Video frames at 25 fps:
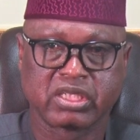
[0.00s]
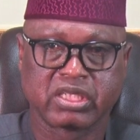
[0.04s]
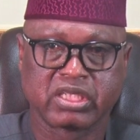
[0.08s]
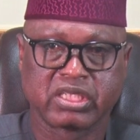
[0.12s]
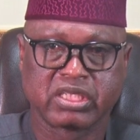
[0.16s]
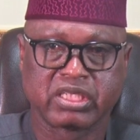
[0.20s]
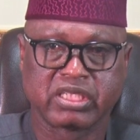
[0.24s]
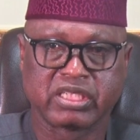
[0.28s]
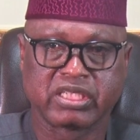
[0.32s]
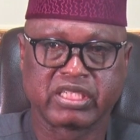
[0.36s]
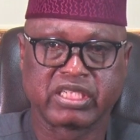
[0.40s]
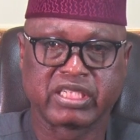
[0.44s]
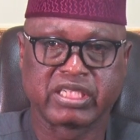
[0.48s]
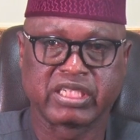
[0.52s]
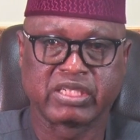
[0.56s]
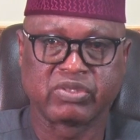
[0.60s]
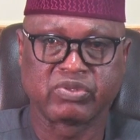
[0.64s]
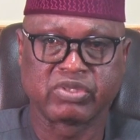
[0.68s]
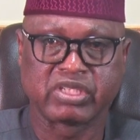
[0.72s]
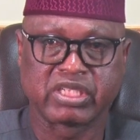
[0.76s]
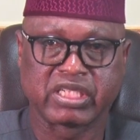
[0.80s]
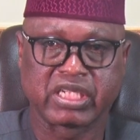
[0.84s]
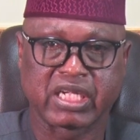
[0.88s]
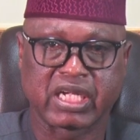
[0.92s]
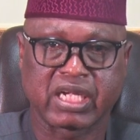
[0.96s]
in the new
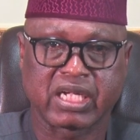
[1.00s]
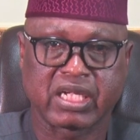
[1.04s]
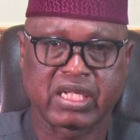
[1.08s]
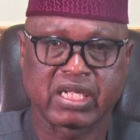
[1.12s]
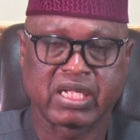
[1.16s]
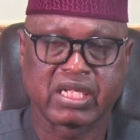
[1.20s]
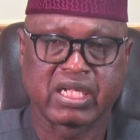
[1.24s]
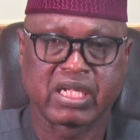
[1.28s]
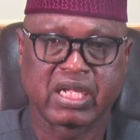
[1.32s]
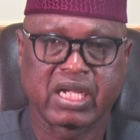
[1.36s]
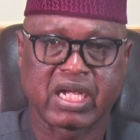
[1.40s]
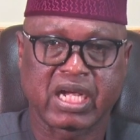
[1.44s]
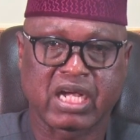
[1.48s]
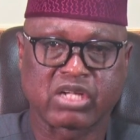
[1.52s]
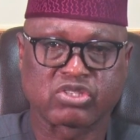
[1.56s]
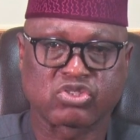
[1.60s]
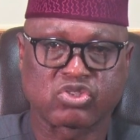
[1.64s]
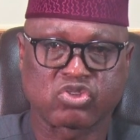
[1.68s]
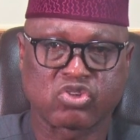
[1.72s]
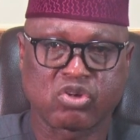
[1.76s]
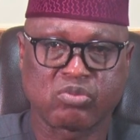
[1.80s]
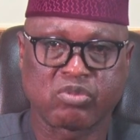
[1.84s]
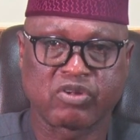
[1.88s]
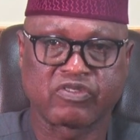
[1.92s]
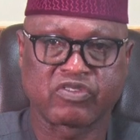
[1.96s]
year, as
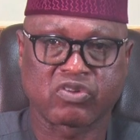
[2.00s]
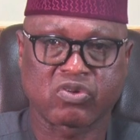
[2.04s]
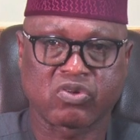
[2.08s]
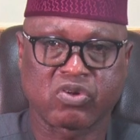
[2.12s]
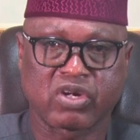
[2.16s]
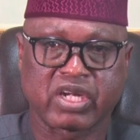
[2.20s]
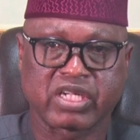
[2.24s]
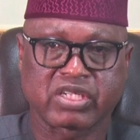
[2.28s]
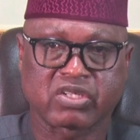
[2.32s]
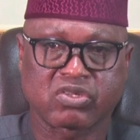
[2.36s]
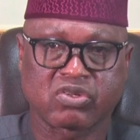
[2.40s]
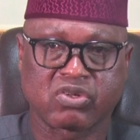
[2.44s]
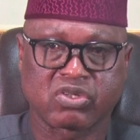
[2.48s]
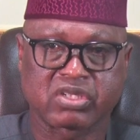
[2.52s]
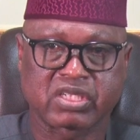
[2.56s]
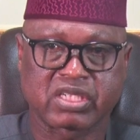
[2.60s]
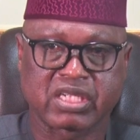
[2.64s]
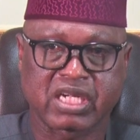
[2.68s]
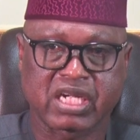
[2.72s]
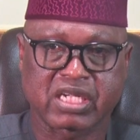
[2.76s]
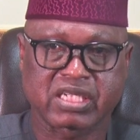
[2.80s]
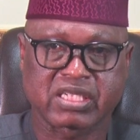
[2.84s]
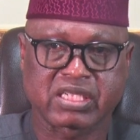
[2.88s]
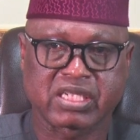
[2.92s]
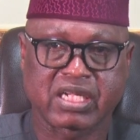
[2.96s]
some of the current
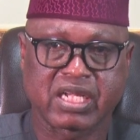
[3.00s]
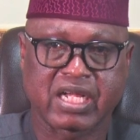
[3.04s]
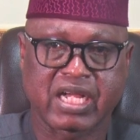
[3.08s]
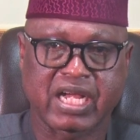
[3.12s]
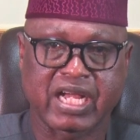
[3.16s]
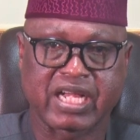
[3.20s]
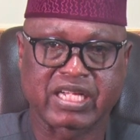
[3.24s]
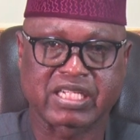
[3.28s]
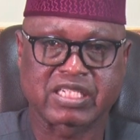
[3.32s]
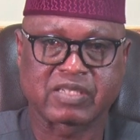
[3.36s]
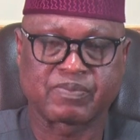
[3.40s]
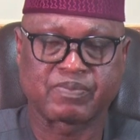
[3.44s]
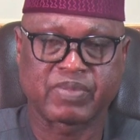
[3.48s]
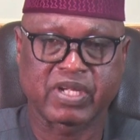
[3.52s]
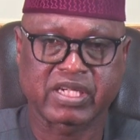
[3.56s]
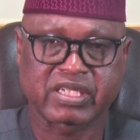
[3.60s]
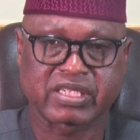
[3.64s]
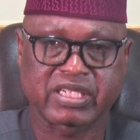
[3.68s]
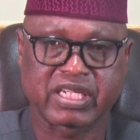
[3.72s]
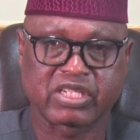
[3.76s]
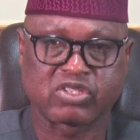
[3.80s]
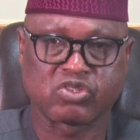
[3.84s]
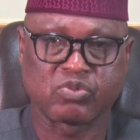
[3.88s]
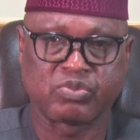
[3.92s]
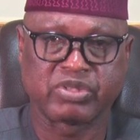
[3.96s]
contracts are
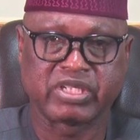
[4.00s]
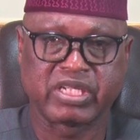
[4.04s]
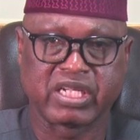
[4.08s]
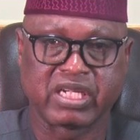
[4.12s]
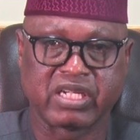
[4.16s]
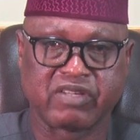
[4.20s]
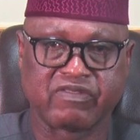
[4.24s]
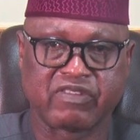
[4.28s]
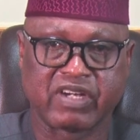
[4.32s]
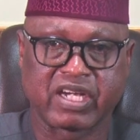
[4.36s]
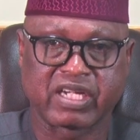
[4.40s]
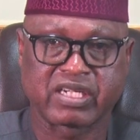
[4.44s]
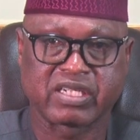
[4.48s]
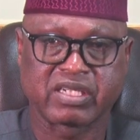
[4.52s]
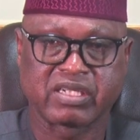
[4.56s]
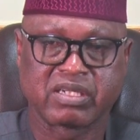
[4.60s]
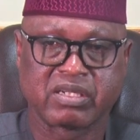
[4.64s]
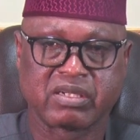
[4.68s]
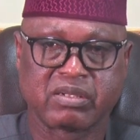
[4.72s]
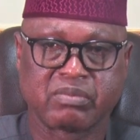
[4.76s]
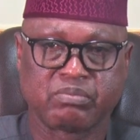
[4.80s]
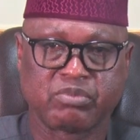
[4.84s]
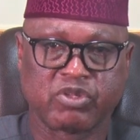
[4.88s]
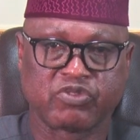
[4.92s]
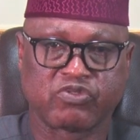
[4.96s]
expected to be delivered
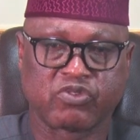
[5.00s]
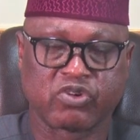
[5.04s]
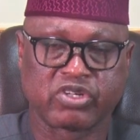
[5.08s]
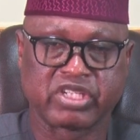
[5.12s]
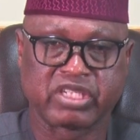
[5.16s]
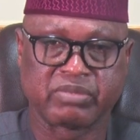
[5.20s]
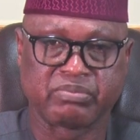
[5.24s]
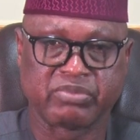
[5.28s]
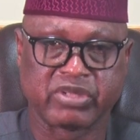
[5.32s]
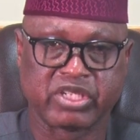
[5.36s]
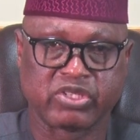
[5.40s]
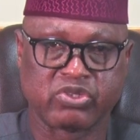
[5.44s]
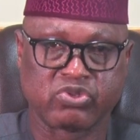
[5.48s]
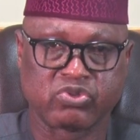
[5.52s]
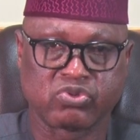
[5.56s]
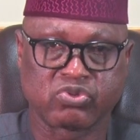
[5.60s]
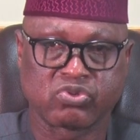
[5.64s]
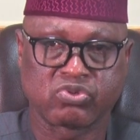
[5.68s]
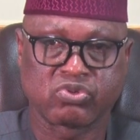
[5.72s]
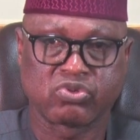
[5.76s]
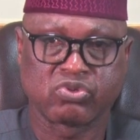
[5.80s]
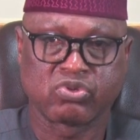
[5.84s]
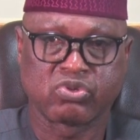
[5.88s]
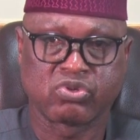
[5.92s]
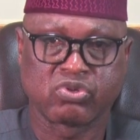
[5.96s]
before the middle
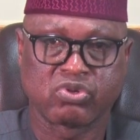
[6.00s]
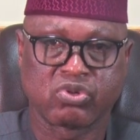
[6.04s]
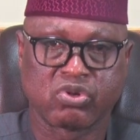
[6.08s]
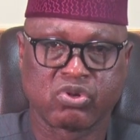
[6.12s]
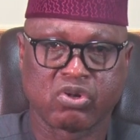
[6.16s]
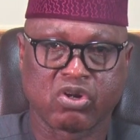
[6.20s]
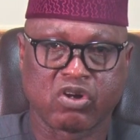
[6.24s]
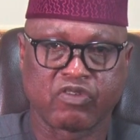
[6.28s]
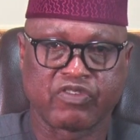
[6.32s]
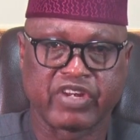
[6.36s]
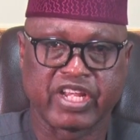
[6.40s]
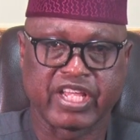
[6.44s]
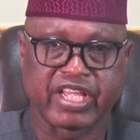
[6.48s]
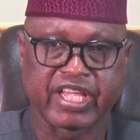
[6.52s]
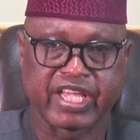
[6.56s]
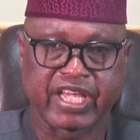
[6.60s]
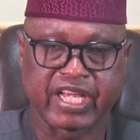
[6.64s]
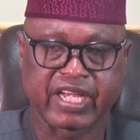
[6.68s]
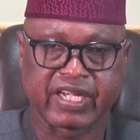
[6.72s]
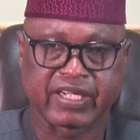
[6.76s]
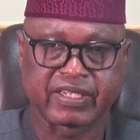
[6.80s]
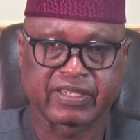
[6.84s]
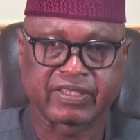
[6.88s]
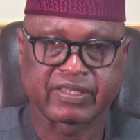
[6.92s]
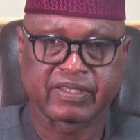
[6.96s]
of the
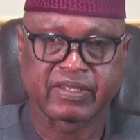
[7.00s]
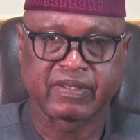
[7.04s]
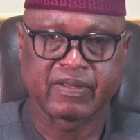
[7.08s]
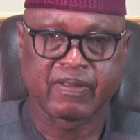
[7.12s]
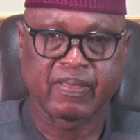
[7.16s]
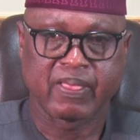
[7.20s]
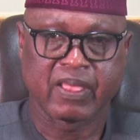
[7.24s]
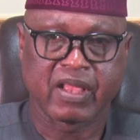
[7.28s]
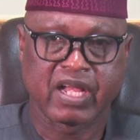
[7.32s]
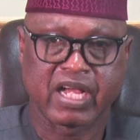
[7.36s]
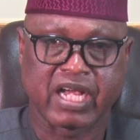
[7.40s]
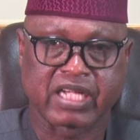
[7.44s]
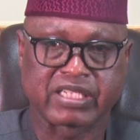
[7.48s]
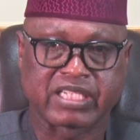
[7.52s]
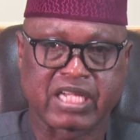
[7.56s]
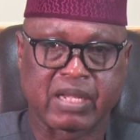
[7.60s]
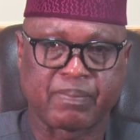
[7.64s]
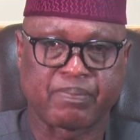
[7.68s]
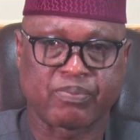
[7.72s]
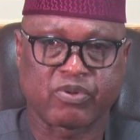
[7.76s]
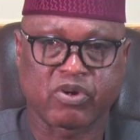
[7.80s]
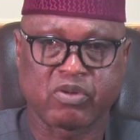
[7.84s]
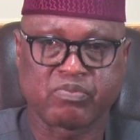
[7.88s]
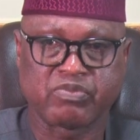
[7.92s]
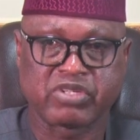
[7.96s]
year. As I
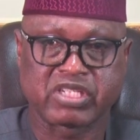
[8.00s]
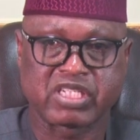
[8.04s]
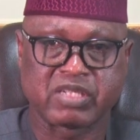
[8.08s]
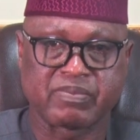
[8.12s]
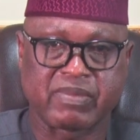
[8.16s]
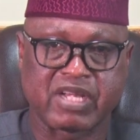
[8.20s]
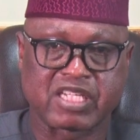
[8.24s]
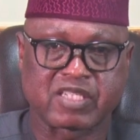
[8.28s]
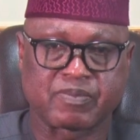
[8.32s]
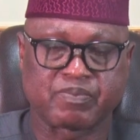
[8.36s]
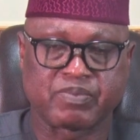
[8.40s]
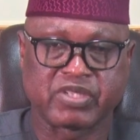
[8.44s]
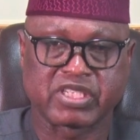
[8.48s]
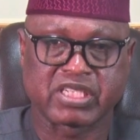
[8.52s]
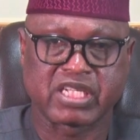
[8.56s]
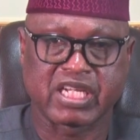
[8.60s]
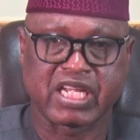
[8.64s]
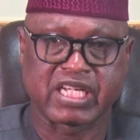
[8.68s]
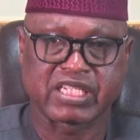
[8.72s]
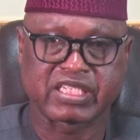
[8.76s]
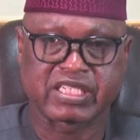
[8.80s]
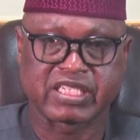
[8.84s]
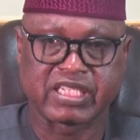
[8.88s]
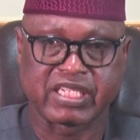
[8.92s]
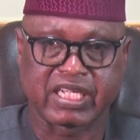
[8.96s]
promised in my speech
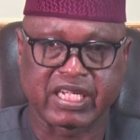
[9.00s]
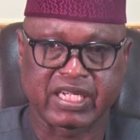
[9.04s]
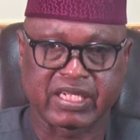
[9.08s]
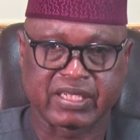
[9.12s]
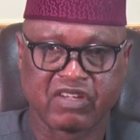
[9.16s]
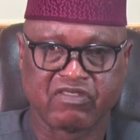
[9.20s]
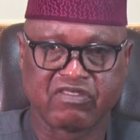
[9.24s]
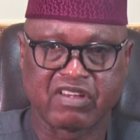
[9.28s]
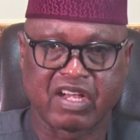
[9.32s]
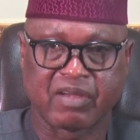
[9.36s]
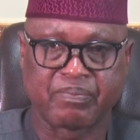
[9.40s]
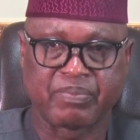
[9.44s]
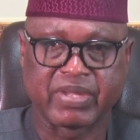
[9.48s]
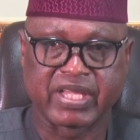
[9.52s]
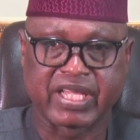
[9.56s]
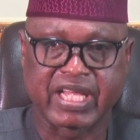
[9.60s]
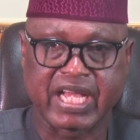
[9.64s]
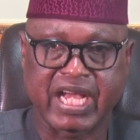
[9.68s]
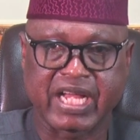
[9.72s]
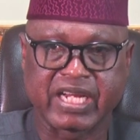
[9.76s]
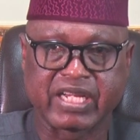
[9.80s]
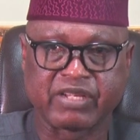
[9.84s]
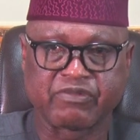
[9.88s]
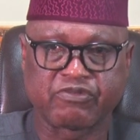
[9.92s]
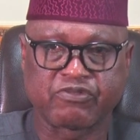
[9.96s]
last year, we have
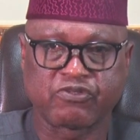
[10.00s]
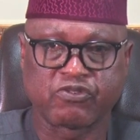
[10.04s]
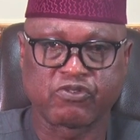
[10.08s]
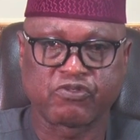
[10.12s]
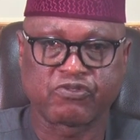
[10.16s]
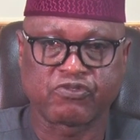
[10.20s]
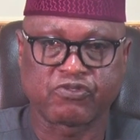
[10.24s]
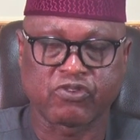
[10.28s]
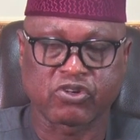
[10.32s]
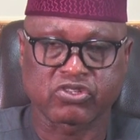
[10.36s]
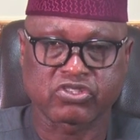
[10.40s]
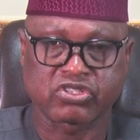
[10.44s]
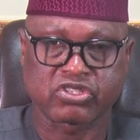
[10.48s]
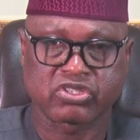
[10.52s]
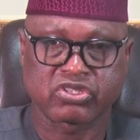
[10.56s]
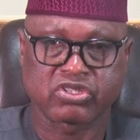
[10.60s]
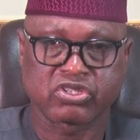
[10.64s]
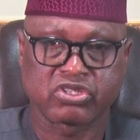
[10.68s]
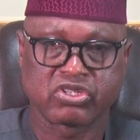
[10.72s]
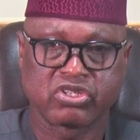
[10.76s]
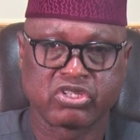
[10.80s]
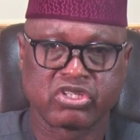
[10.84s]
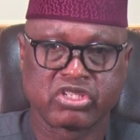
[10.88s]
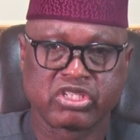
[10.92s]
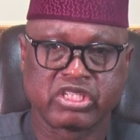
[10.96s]
begun in full force
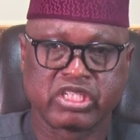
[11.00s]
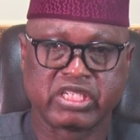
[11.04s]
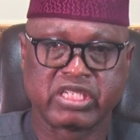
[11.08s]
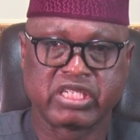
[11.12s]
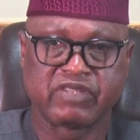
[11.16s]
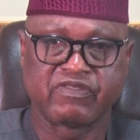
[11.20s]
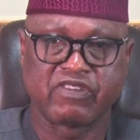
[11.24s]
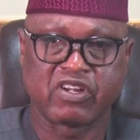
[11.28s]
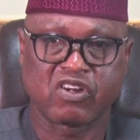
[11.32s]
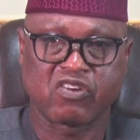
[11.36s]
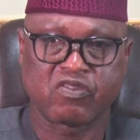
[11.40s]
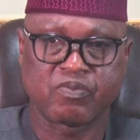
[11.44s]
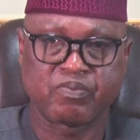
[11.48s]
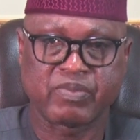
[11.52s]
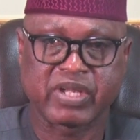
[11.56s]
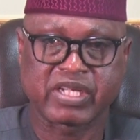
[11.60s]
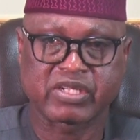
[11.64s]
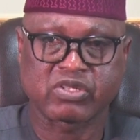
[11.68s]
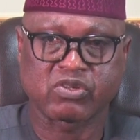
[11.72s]
the development